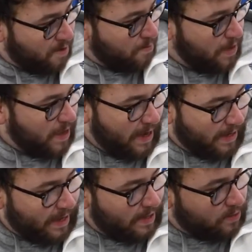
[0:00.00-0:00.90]
But yeah,
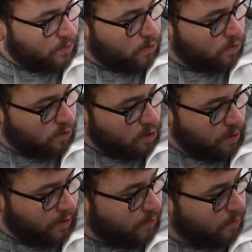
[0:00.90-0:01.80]
again, this is just
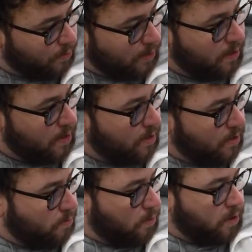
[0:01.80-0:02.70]
Nike doing
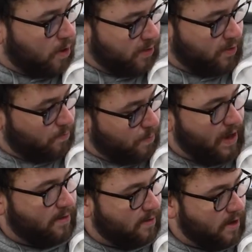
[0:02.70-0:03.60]
what Nike does
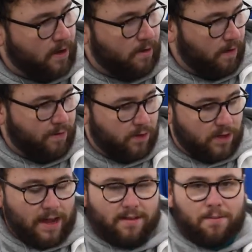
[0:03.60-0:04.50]
best, and I've
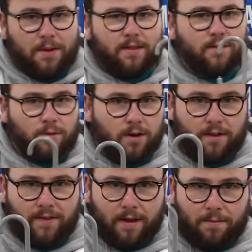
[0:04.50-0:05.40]
just had to put this one
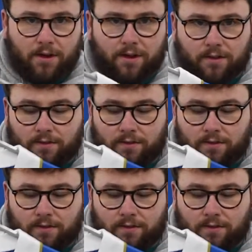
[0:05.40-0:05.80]
on there because